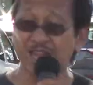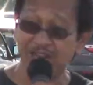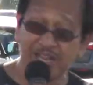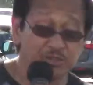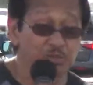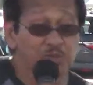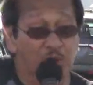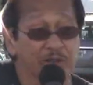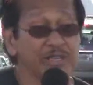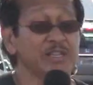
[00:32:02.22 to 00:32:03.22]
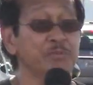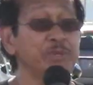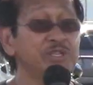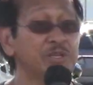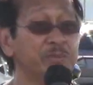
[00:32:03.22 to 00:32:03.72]
I like to talk it in
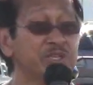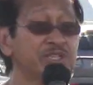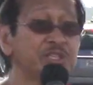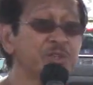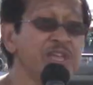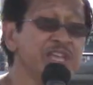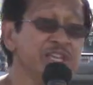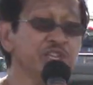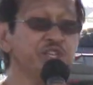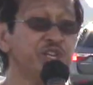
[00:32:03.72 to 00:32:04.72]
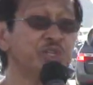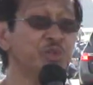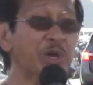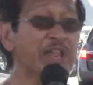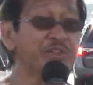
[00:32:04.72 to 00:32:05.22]
Pidgin because it's easier
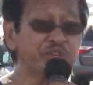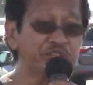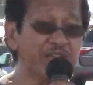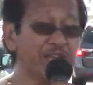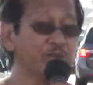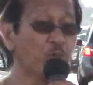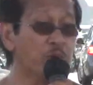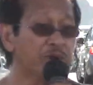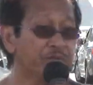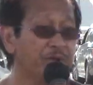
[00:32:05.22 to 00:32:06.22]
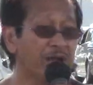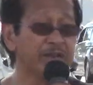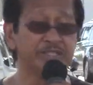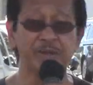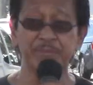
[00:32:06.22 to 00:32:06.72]
to understand the word of
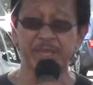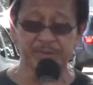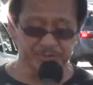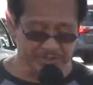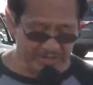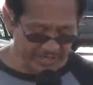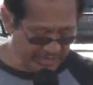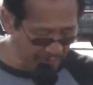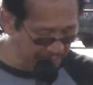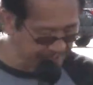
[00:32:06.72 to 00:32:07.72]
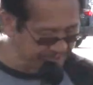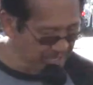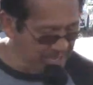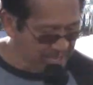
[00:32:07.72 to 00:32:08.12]
God sometimes. Anyways,